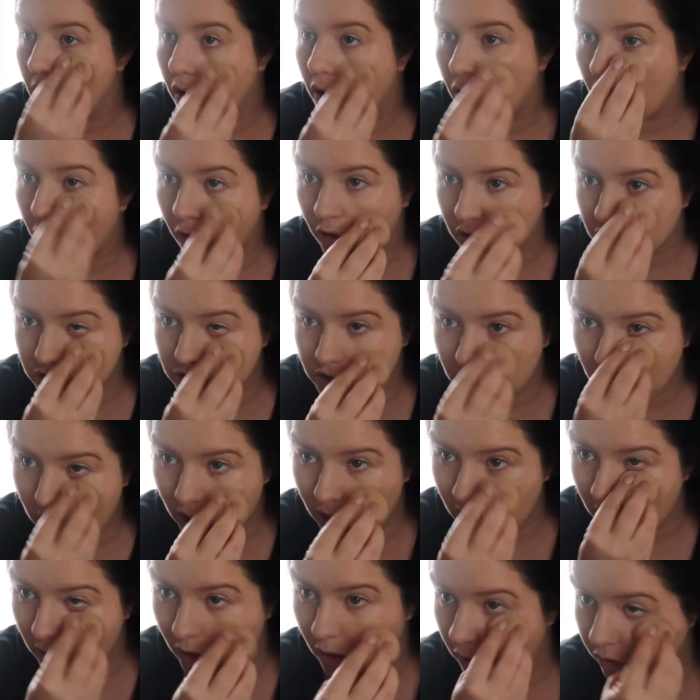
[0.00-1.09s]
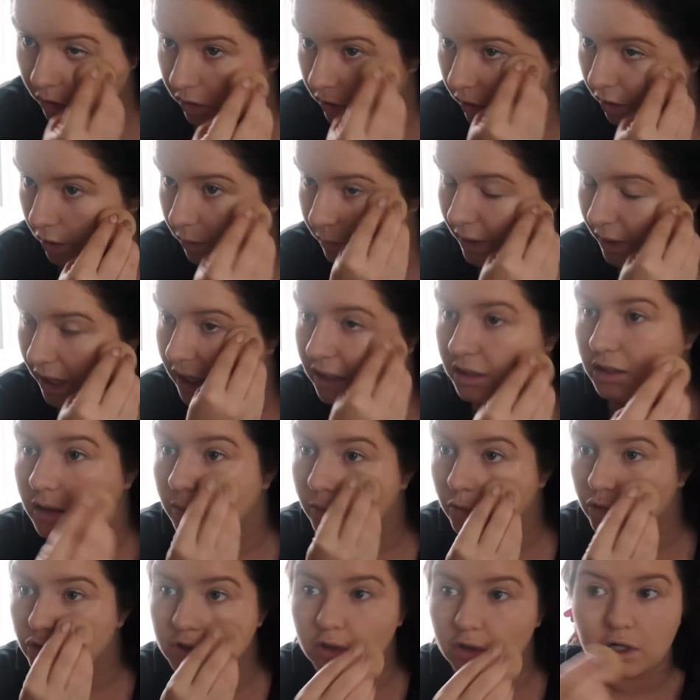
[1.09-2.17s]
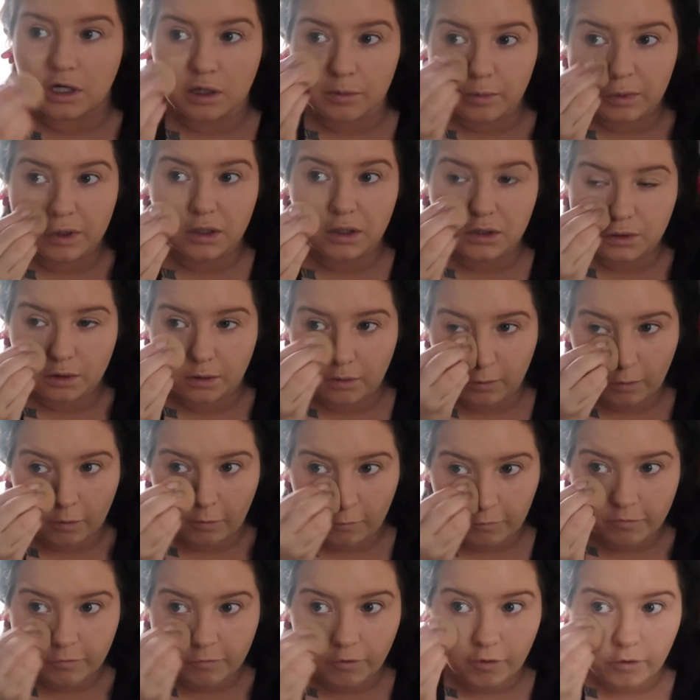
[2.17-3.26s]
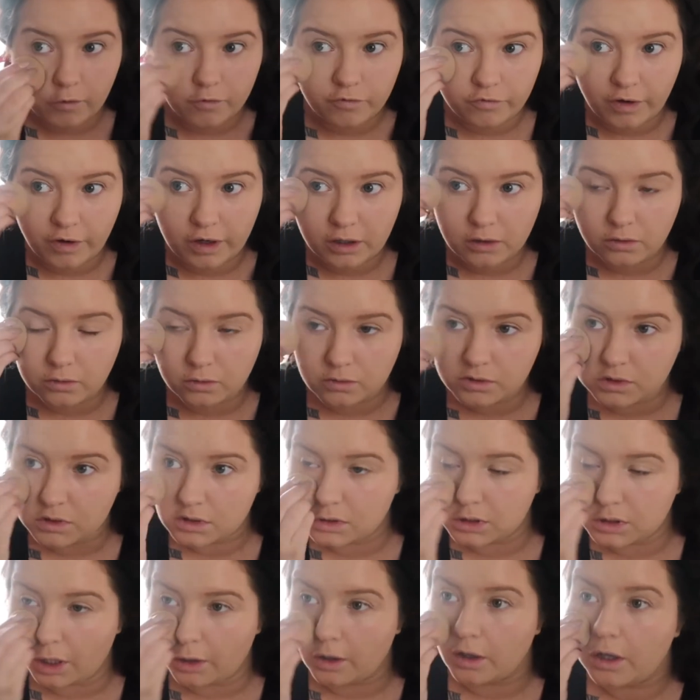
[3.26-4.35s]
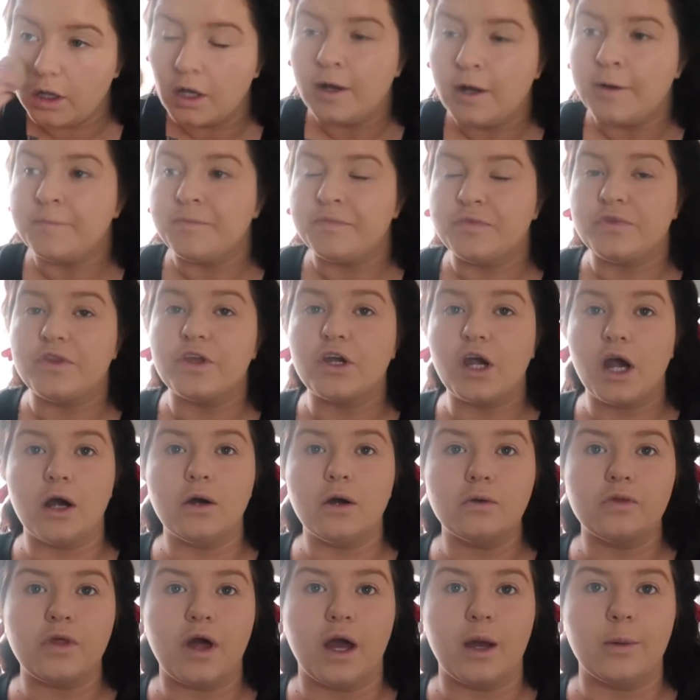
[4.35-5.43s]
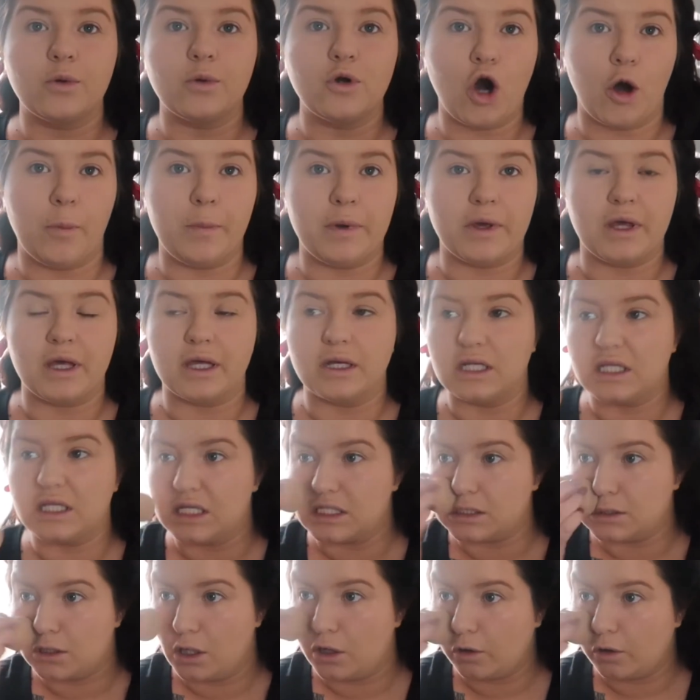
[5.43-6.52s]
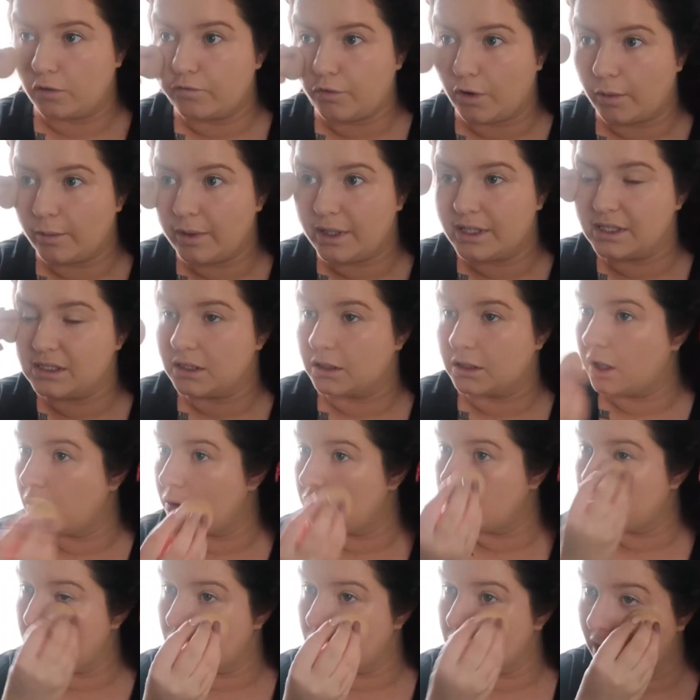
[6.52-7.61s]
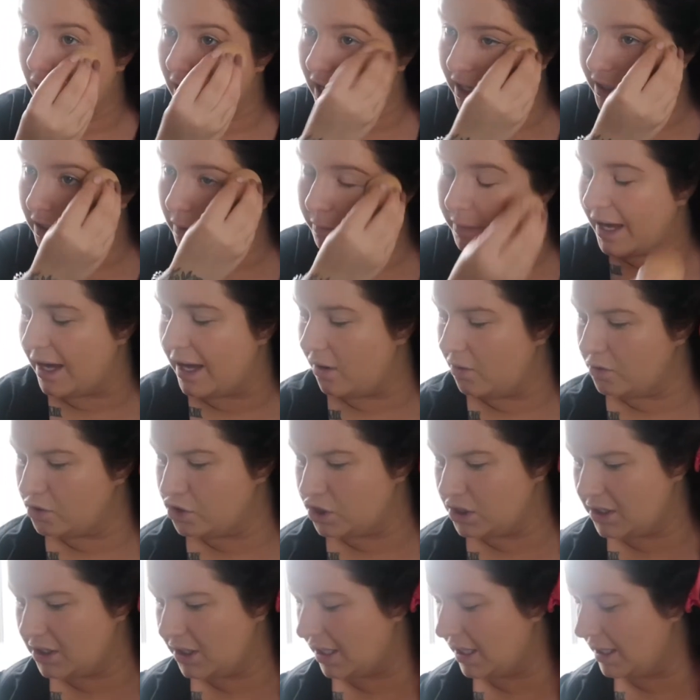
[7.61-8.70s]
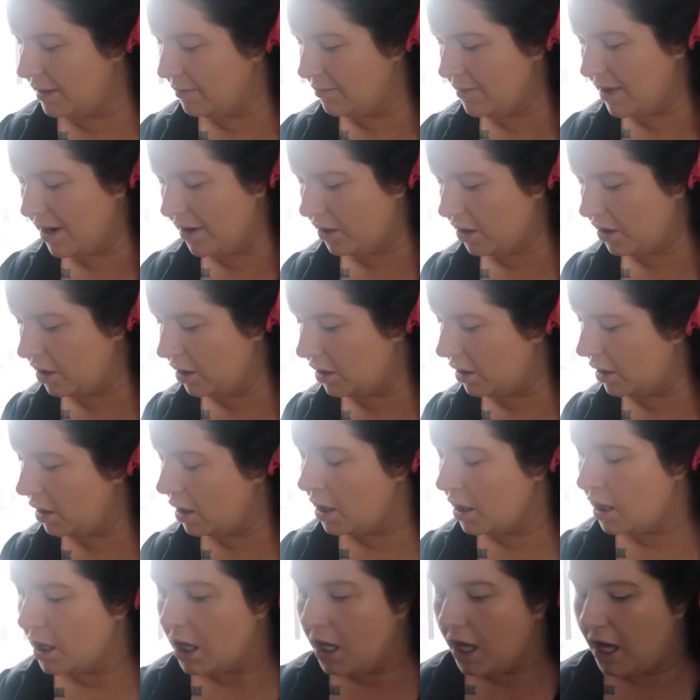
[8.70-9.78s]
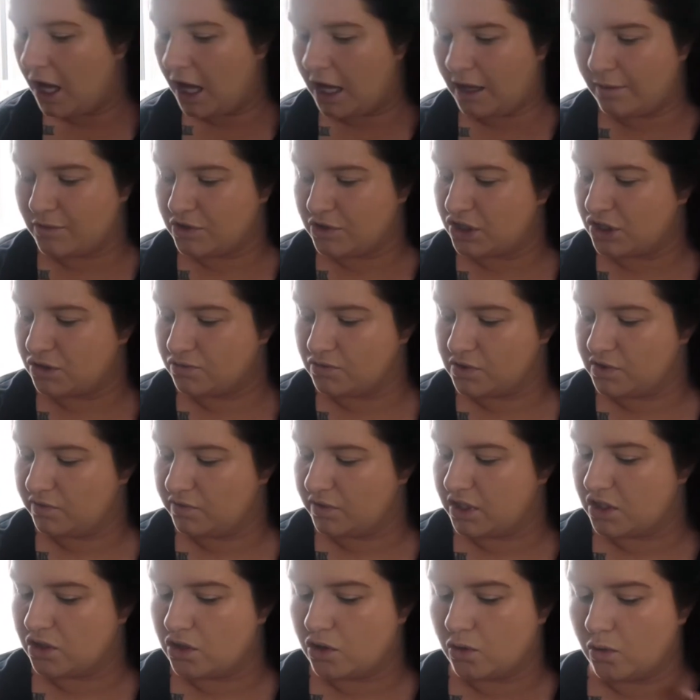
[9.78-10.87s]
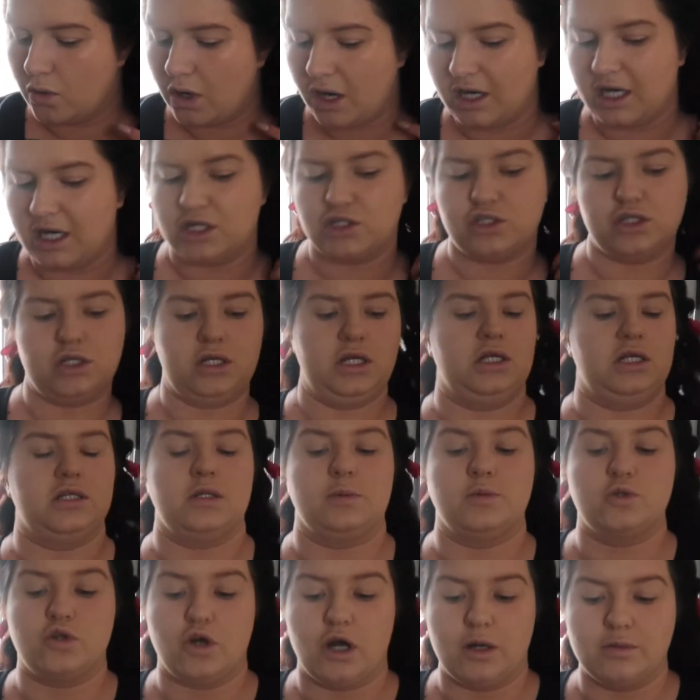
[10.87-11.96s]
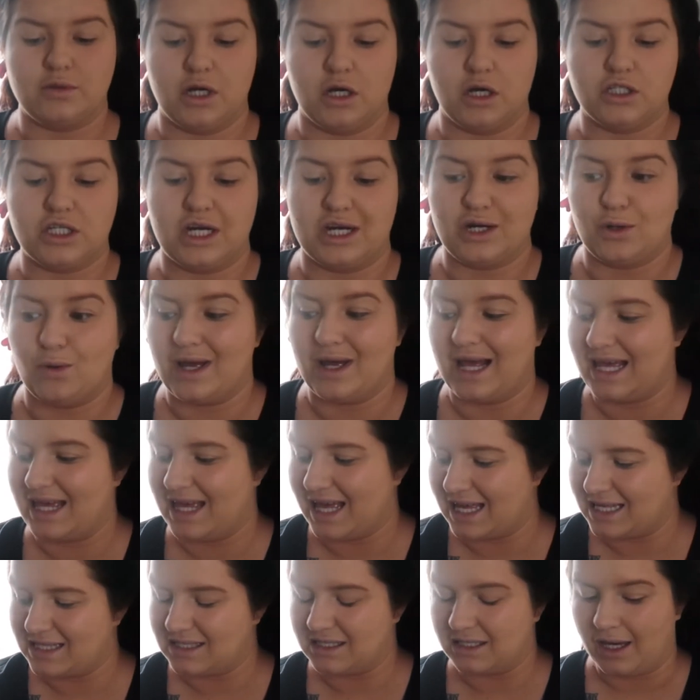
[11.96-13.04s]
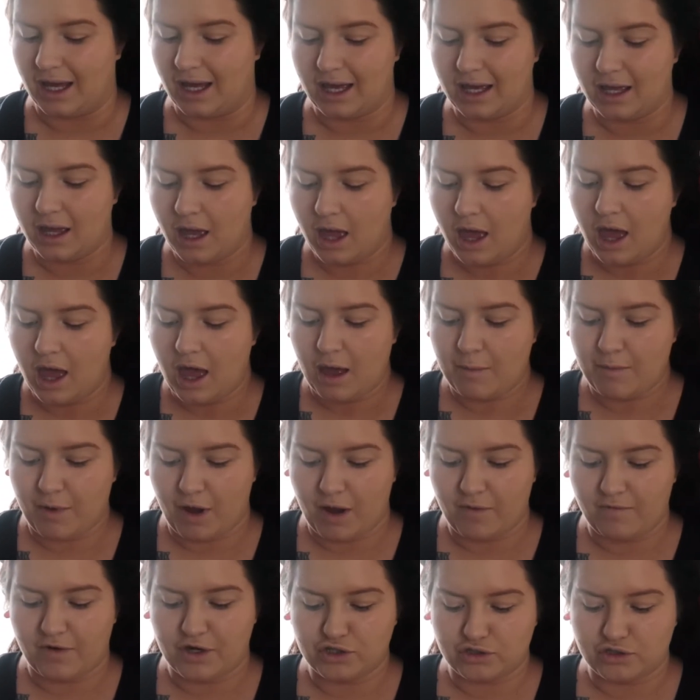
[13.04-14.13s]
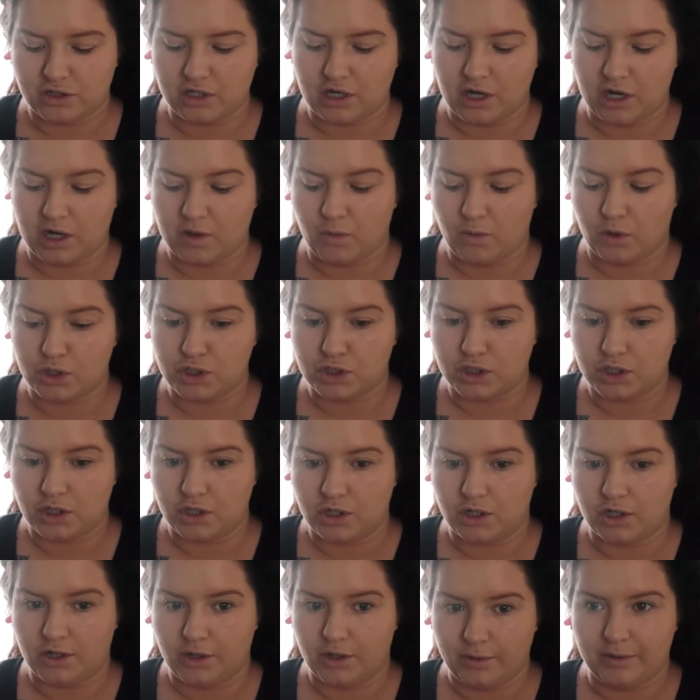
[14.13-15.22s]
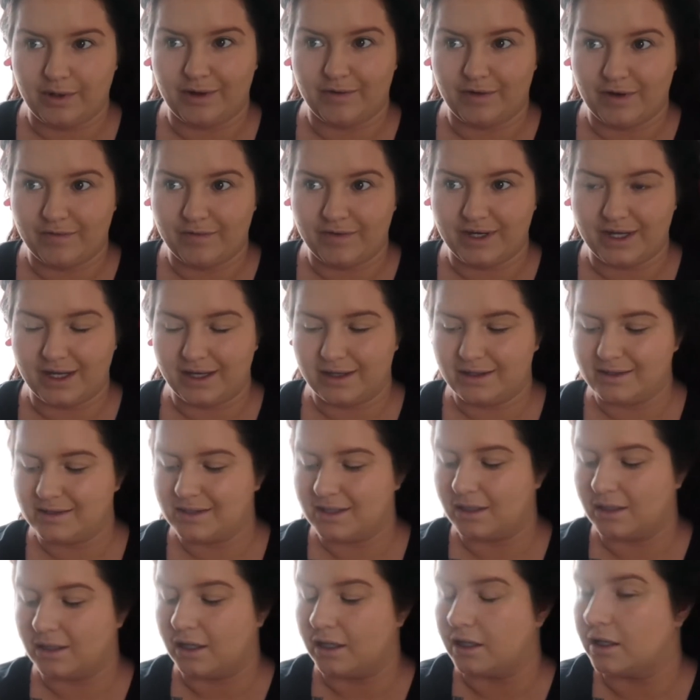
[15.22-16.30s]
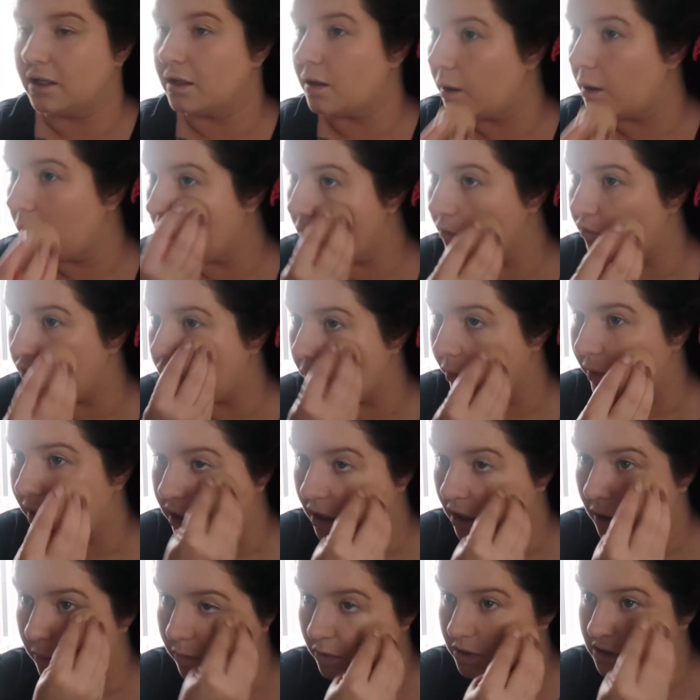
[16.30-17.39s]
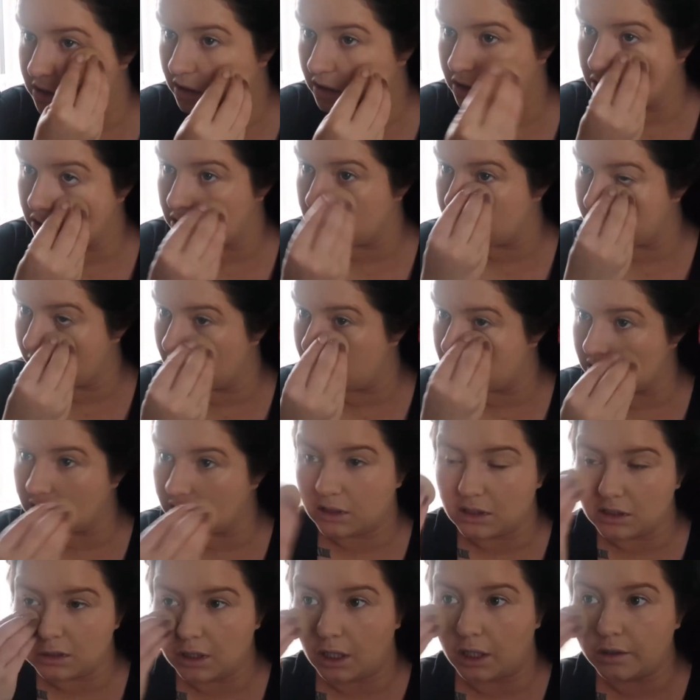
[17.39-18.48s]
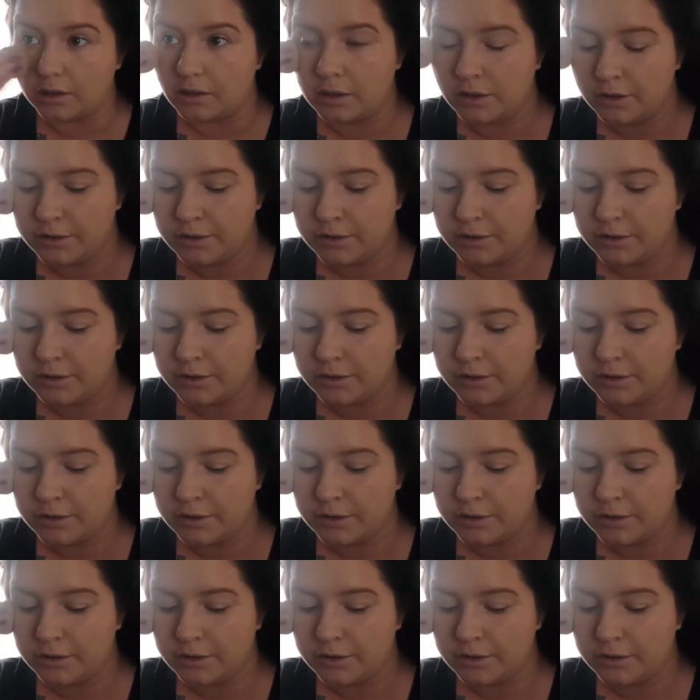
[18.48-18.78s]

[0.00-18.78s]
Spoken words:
orangey colour on them, and I'm also going to be doing faux freckles. So the girl that I'm copying this look from is a girl called Hannah Bell. She's like an American, and she's really, really cool. I literally subscribed to her channel yesterday, but I've literally nearly watched all of her videos, like of the makeup ones that she's recently done,